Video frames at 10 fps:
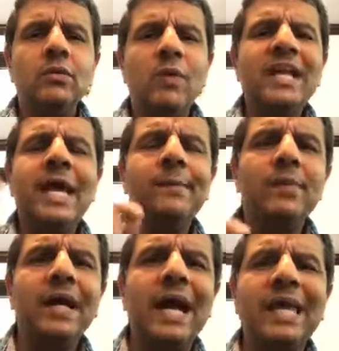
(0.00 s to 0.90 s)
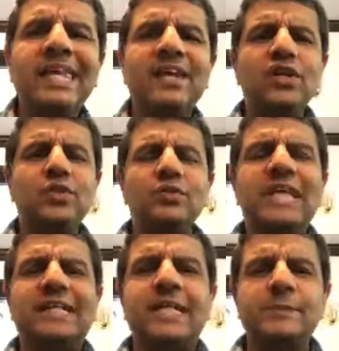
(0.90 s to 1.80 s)
I cannot do
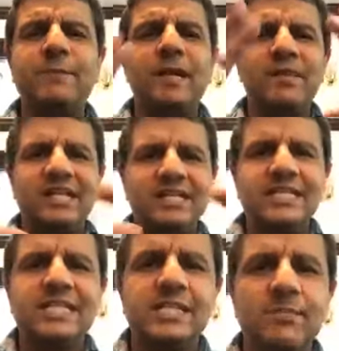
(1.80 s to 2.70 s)
that experiment in this